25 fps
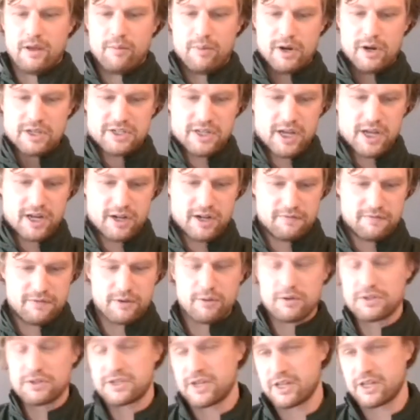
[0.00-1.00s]
But it's not
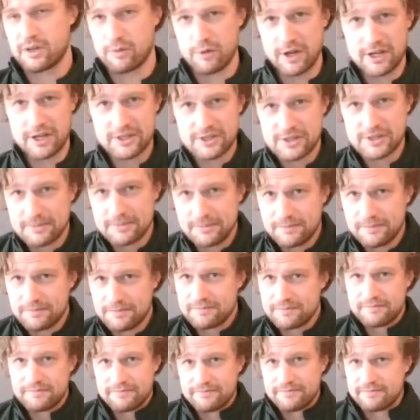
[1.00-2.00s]
influenced otherwise.
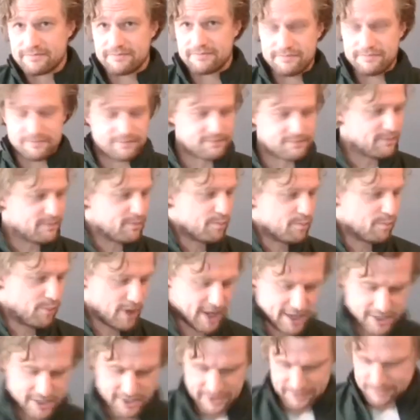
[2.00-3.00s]

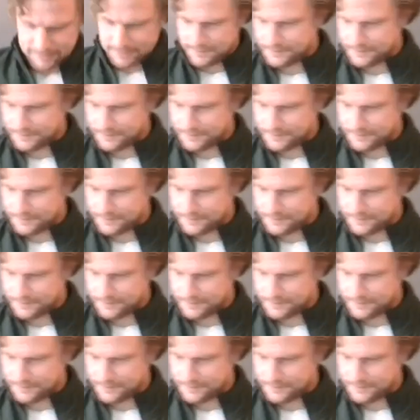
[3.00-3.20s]
But